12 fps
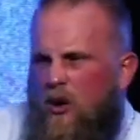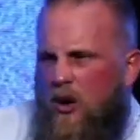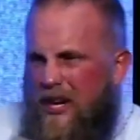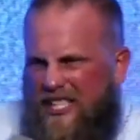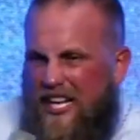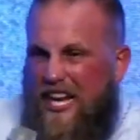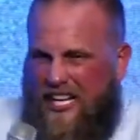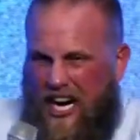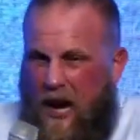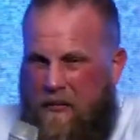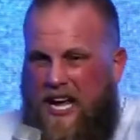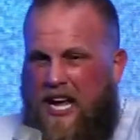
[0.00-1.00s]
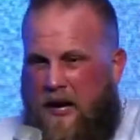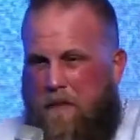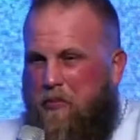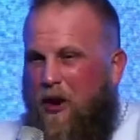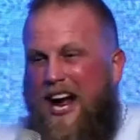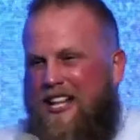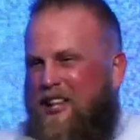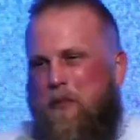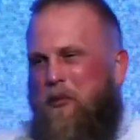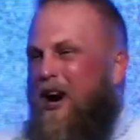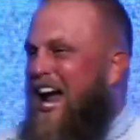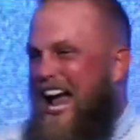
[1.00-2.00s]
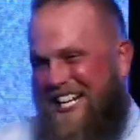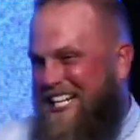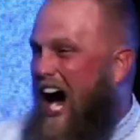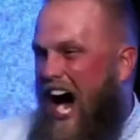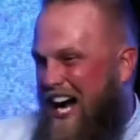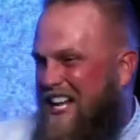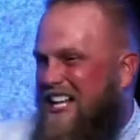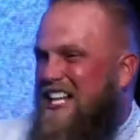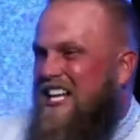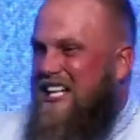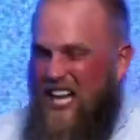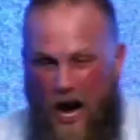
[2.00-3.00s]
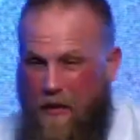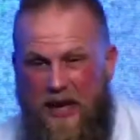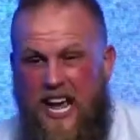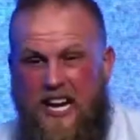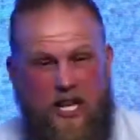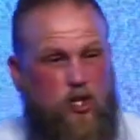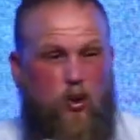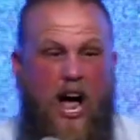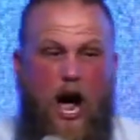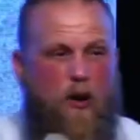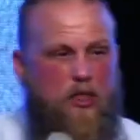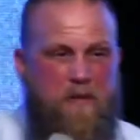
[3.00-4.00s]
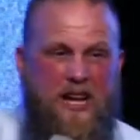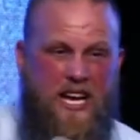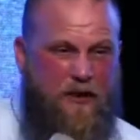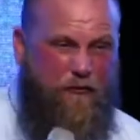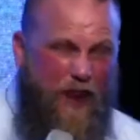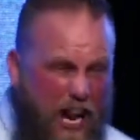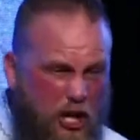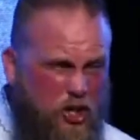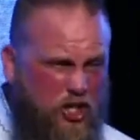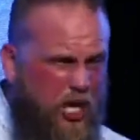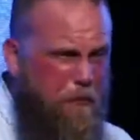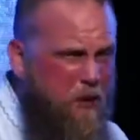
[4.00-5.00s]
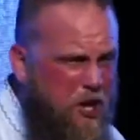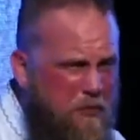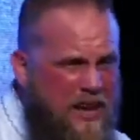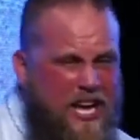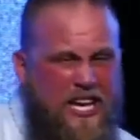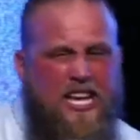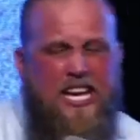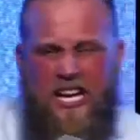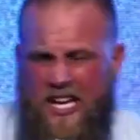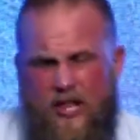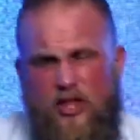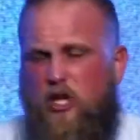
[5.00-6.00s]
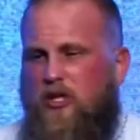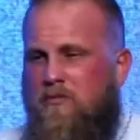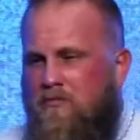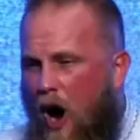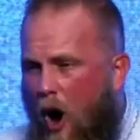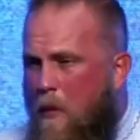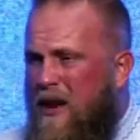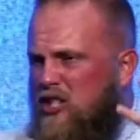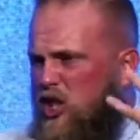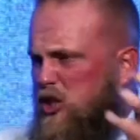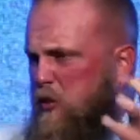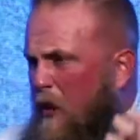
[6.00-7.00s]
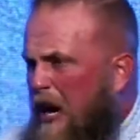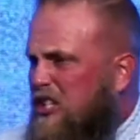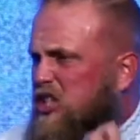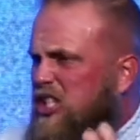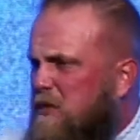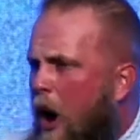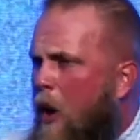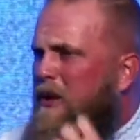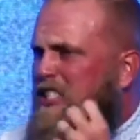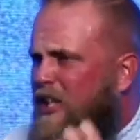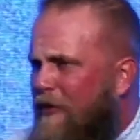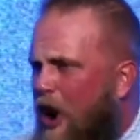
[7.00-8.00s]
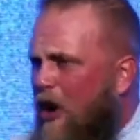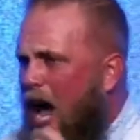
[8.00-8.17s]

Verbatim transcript: When we say, Come in and break the bread, God, come in and dwell with me and fellowship with me. And in those moments, those precious moments of our